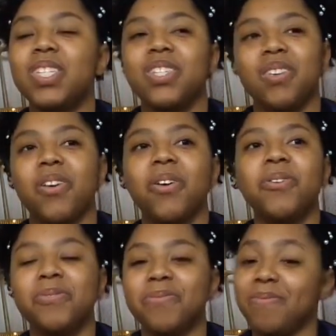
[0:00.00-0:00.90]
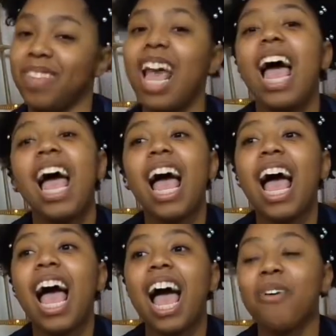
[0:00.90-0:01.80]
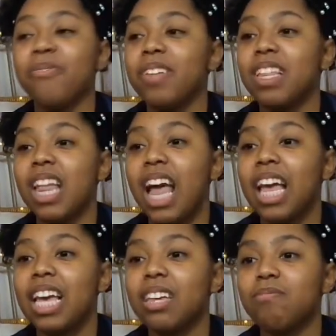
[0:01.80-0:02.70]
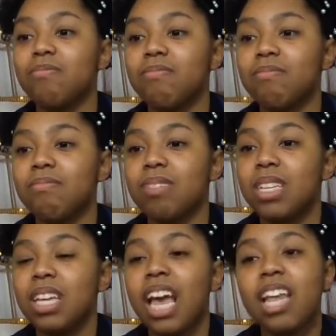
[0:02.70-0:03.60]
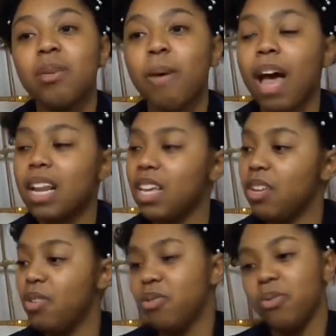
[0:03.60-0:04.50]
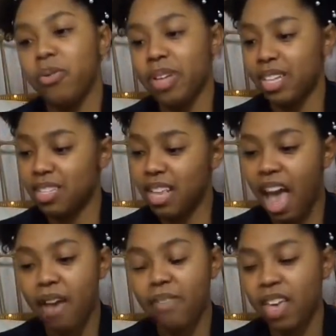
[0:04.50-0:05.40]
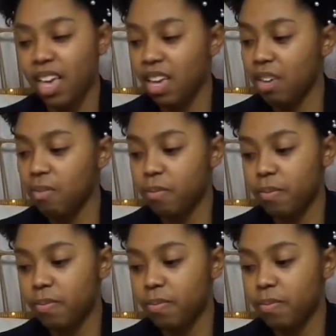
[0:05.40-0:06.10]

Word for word: so I feel like anybody who is having